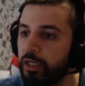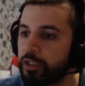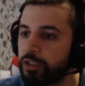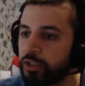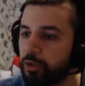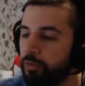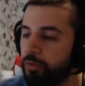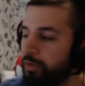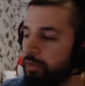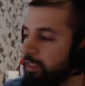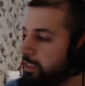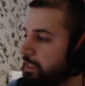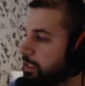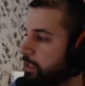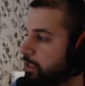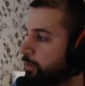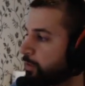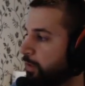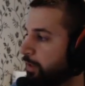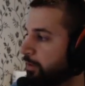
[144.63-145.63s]
So this
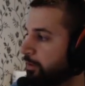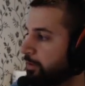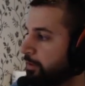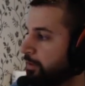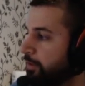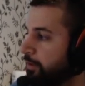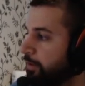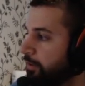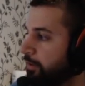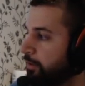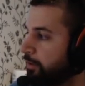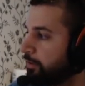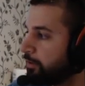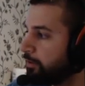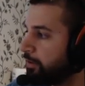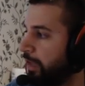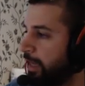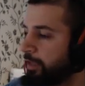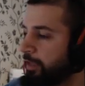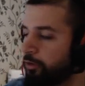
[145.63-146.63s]
is what
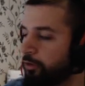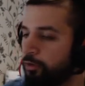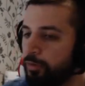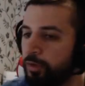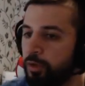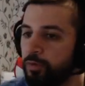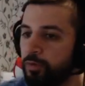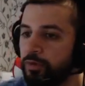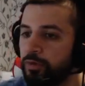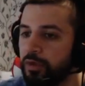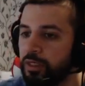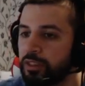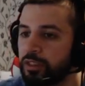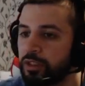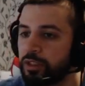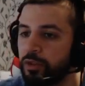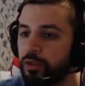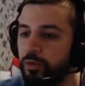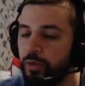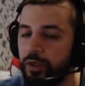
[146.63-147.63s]
the attribute
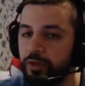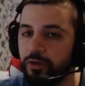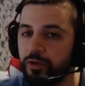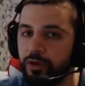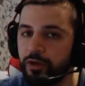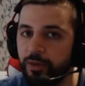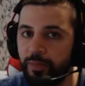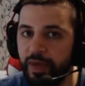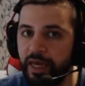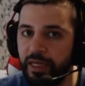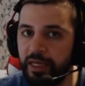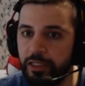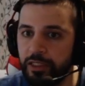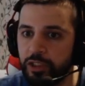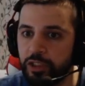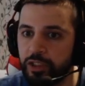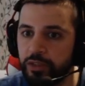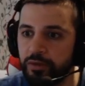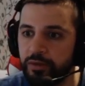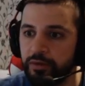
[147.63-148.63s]
is doing to the
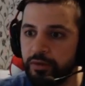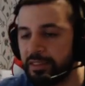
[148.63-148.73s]
page.